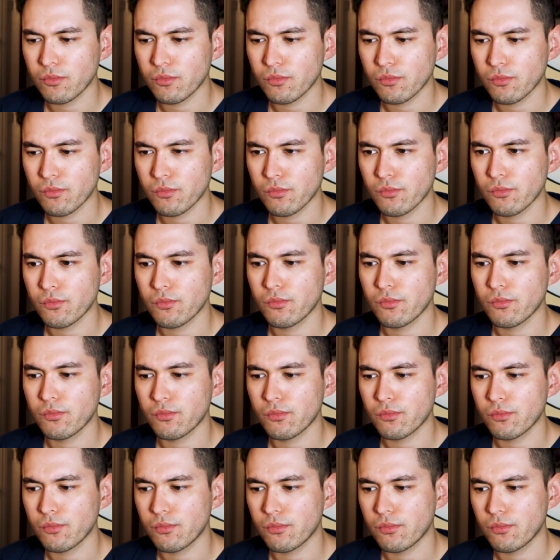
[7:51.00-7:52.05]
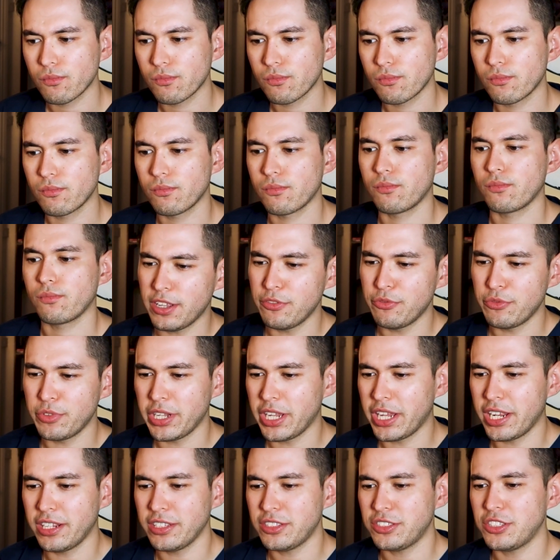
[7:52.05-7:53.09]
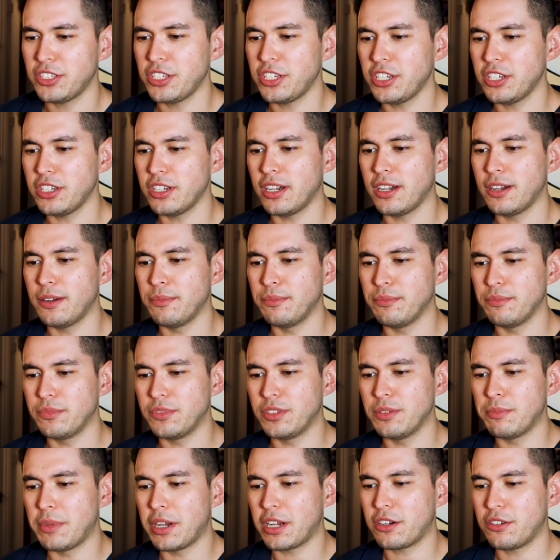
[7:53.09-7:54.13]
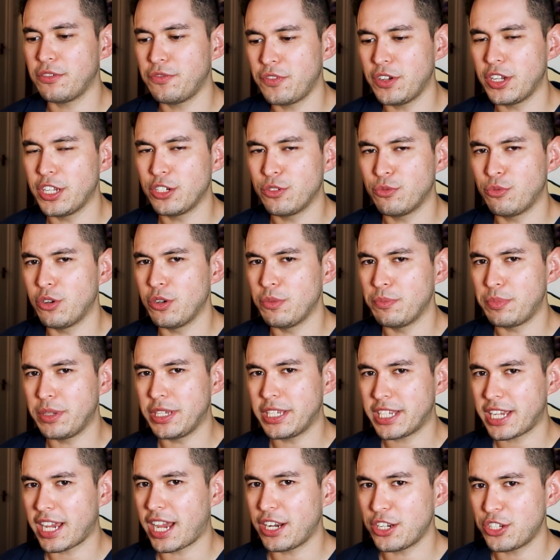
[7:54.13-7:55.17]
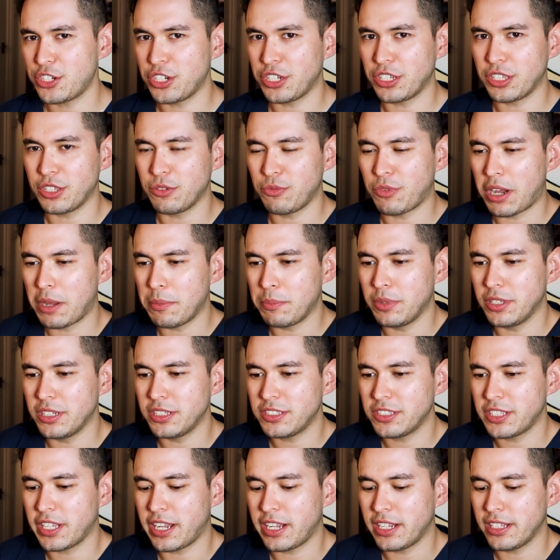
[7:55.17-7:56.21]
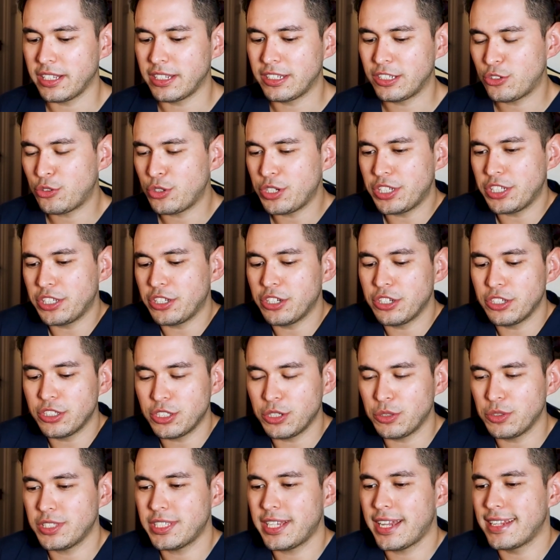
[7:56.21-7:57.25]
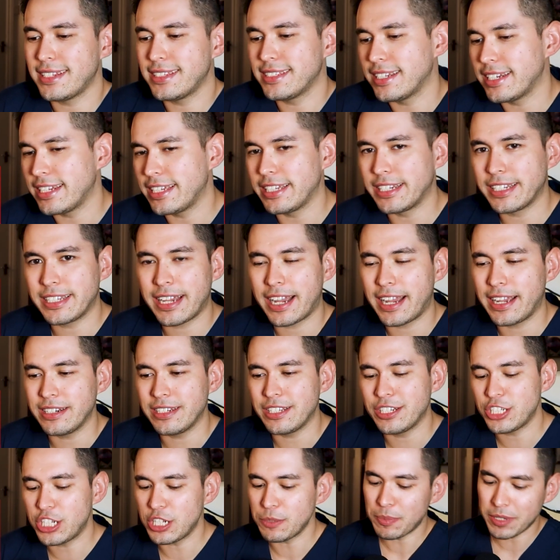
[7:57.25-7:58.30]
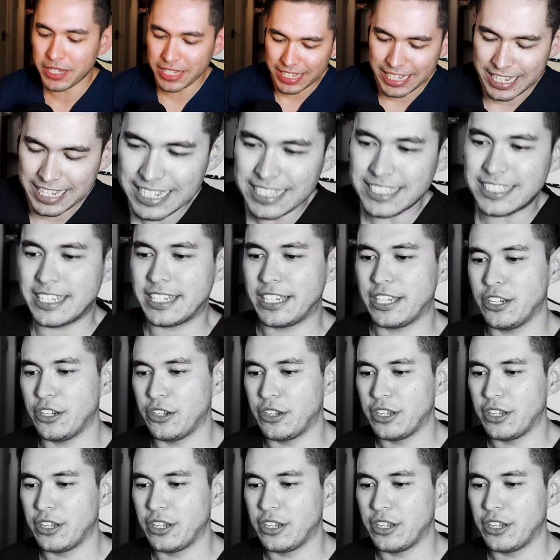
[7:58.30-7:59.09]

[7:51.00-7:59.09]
Macrophage. In reality, um, the macrophage wouldn't be catching the white blood cell and treating her so tenderly and kindly. She'd be eating, eating